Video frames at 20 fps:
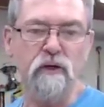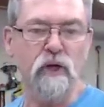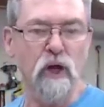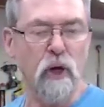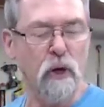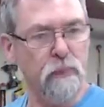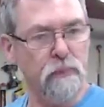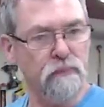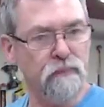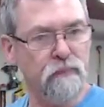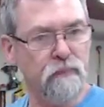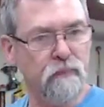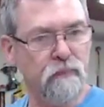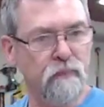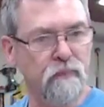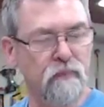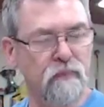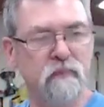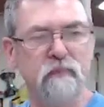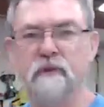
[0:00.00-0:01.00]
No,
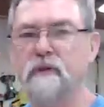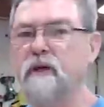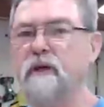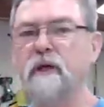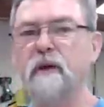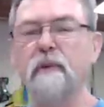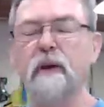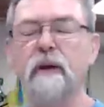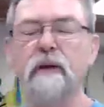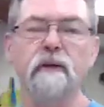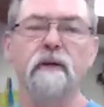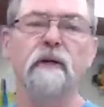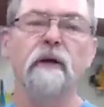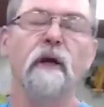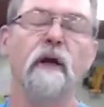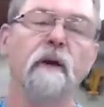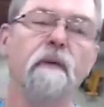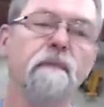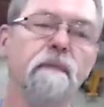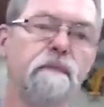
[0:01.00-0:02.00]
they won't.
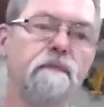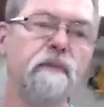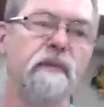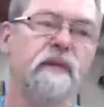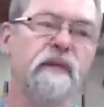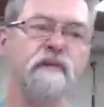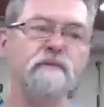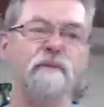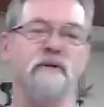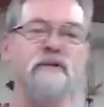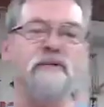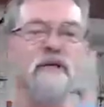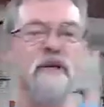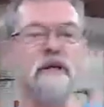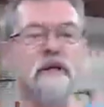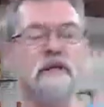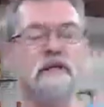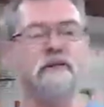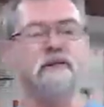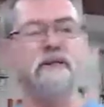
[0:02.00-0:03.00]
These
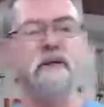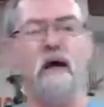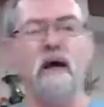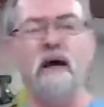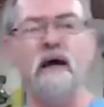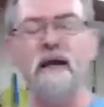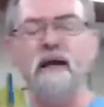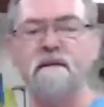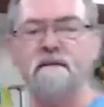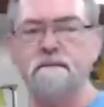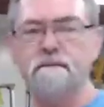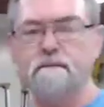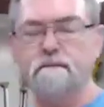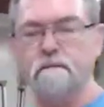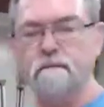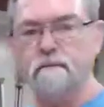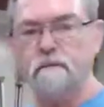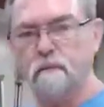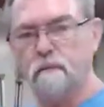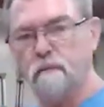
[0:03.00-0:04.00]
machines I have
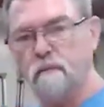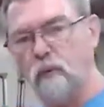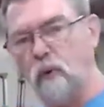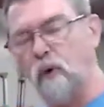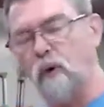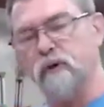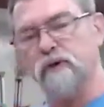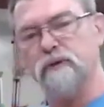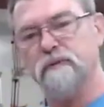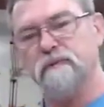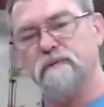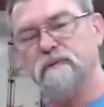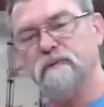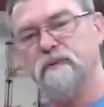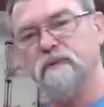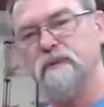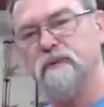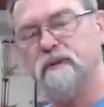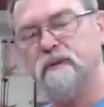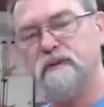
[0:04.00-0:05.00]
bought.
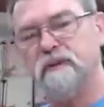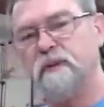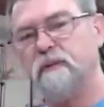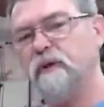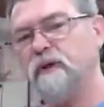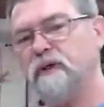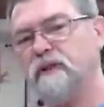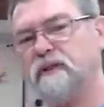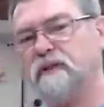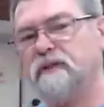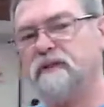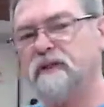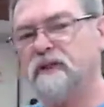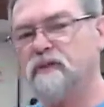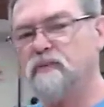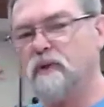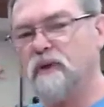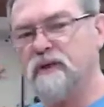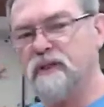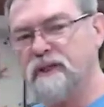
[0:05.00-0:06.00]

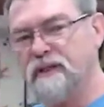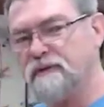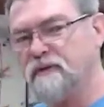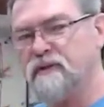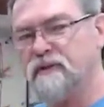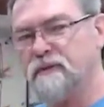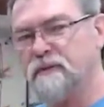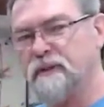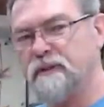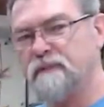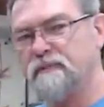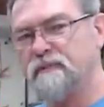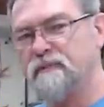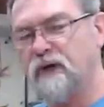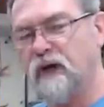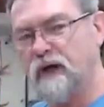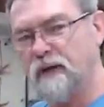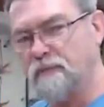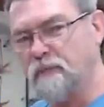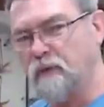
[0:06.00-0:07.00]
These weren't given to me.
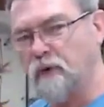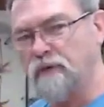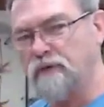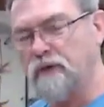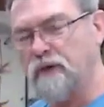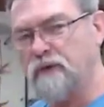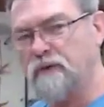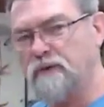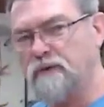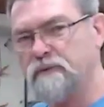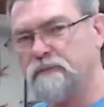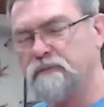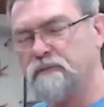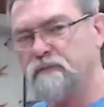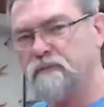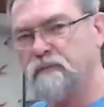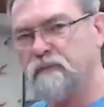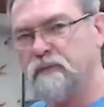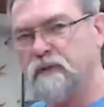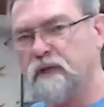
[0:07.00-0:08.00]
I bought those.
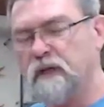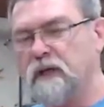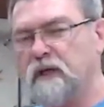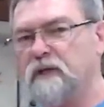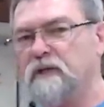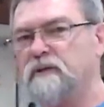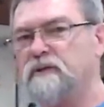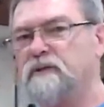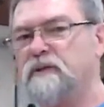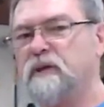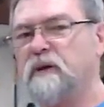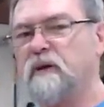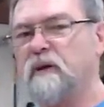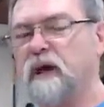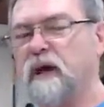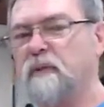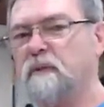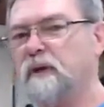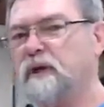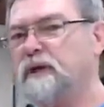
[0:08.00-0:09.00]
So
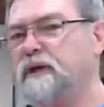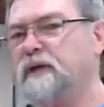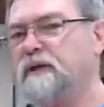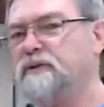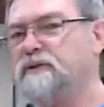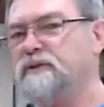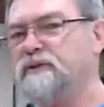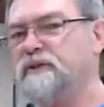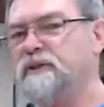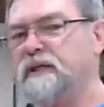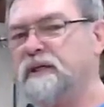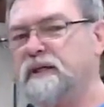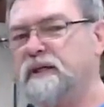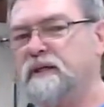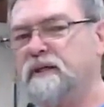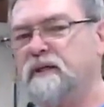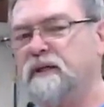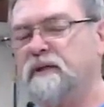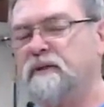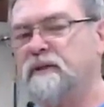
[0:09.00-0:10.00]
I really don't
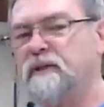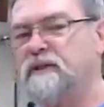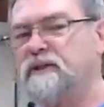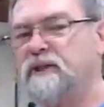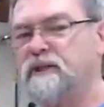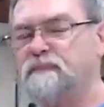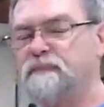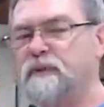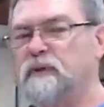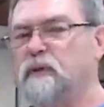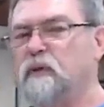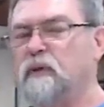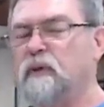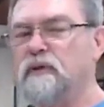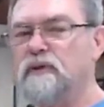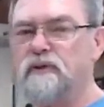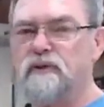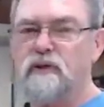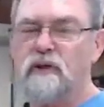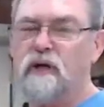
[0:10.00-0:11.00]
see that just
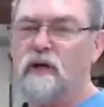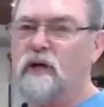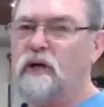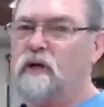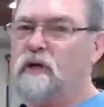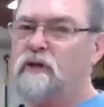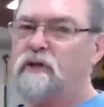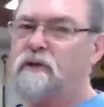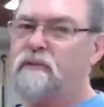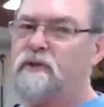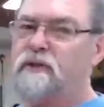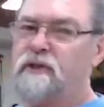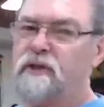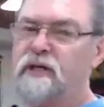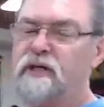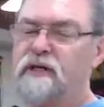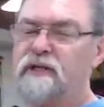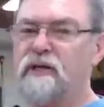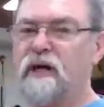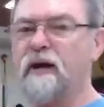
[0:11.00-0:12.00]
because the
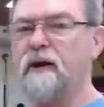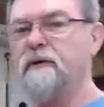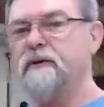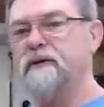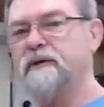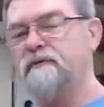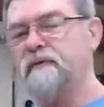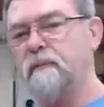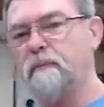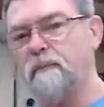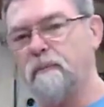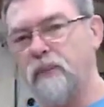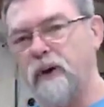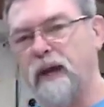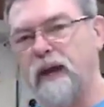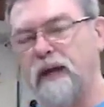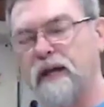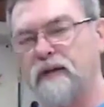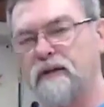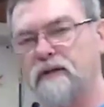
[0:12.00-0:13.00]
machines are a different
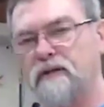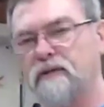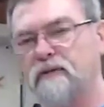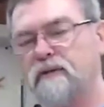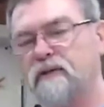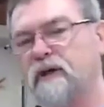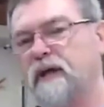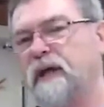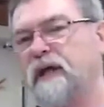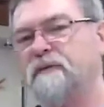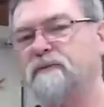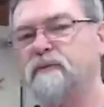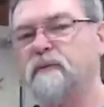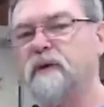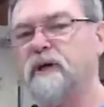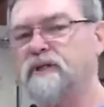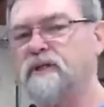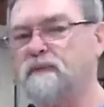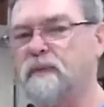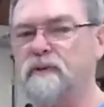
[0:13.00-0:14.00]
brand that I have to
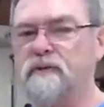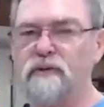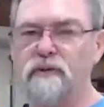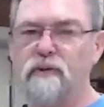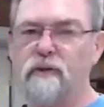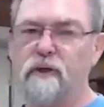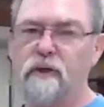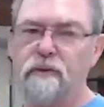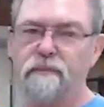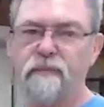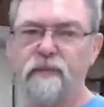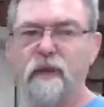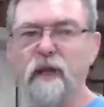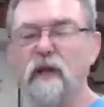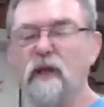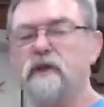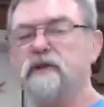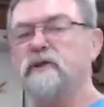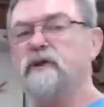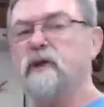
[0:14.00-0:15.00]
write sponsored on it.
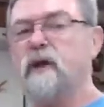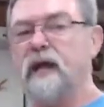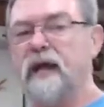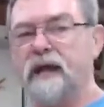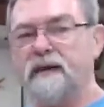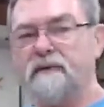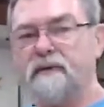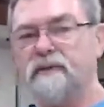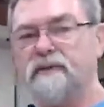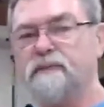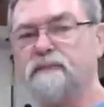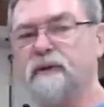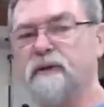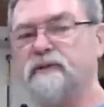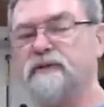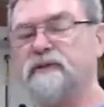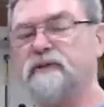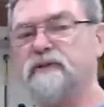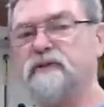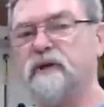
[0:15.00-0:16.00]
Should I have a
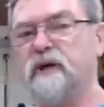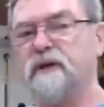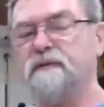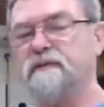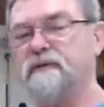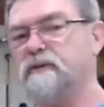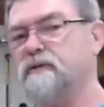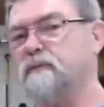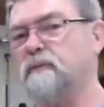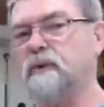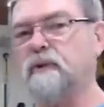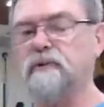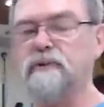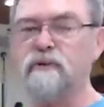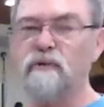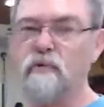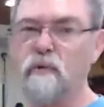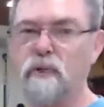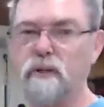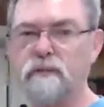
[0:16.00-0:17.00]
sponsored sign for DeWalt
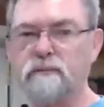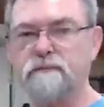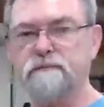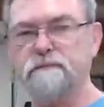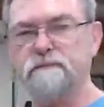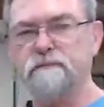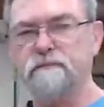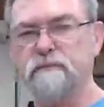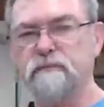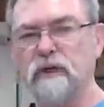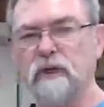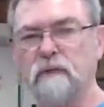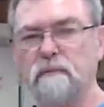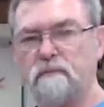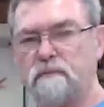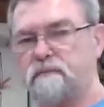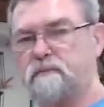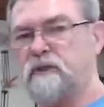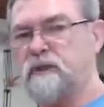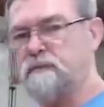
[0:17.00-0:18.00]
as well?
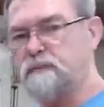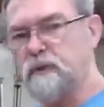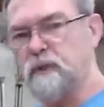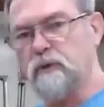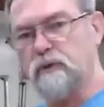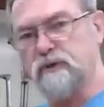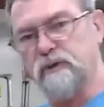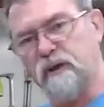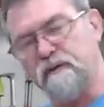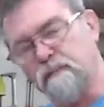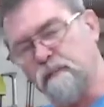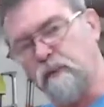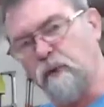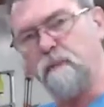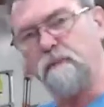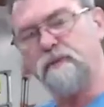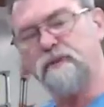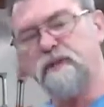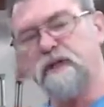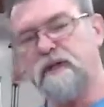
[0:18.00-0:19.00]
Just because I
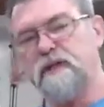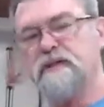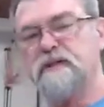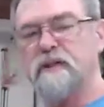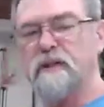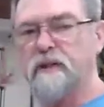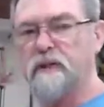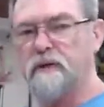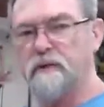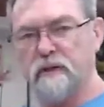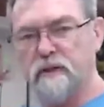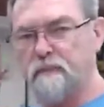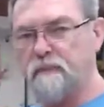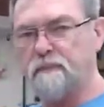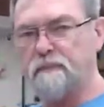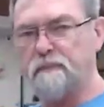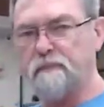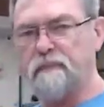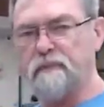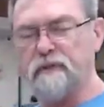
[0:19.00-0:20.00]
bought machines and they're in
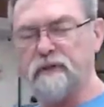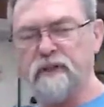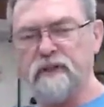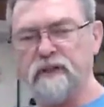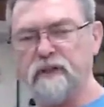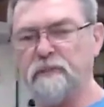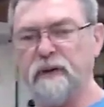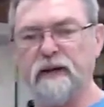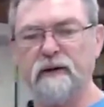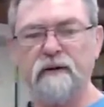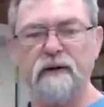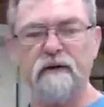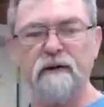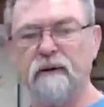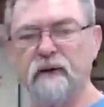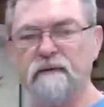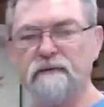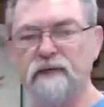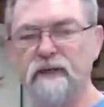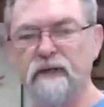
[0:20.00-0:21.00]
the background of
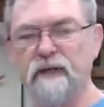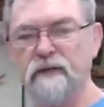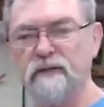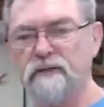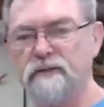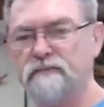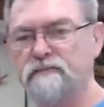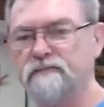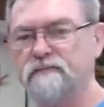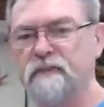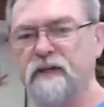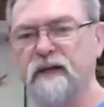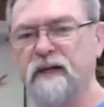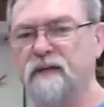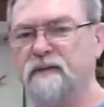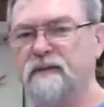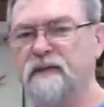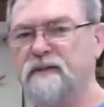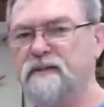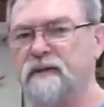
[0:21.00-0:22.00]
my videos? I
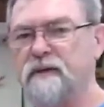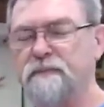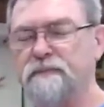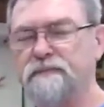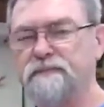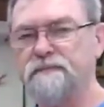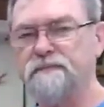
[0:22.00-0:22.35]
don't think so.